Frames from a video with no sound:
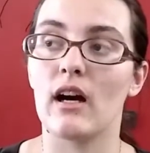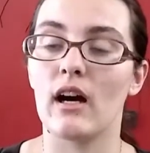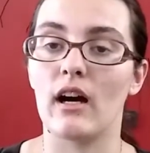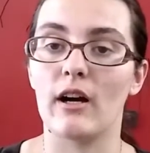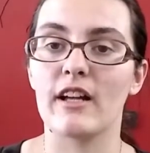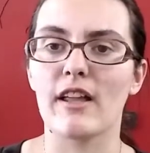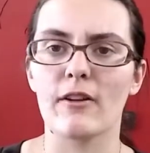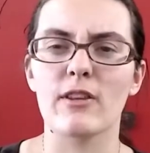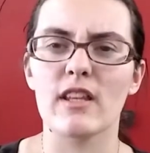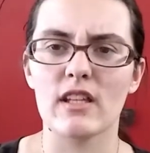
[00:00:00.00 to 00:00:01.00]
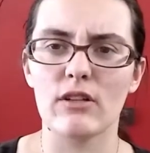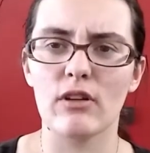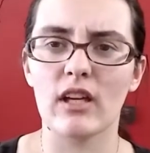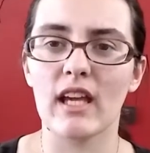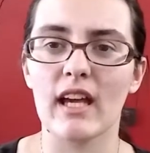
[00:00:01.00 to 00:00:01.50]
Another thing that you
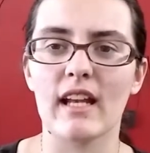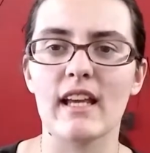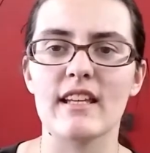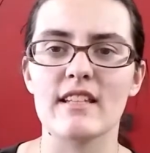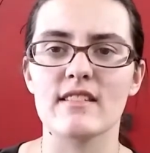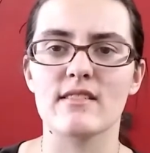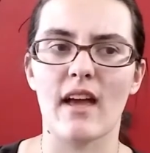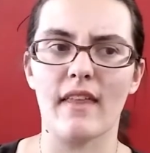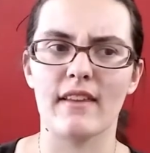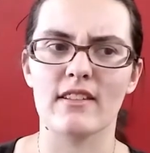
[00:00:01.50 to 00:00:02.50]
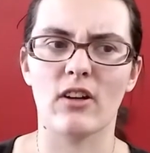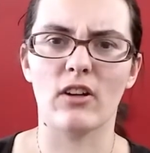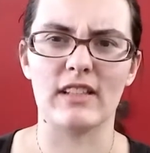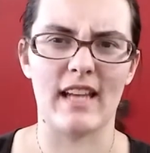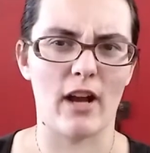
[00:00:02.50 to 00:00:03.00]
can get is, I think it's
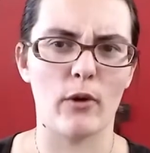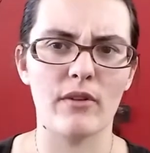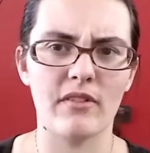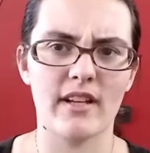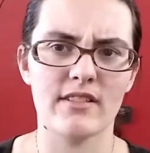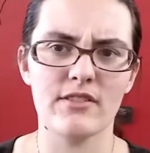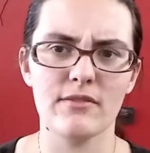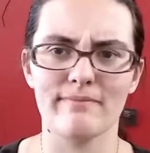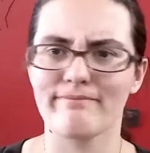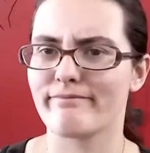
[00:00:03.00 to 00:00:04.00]
called an equivisor.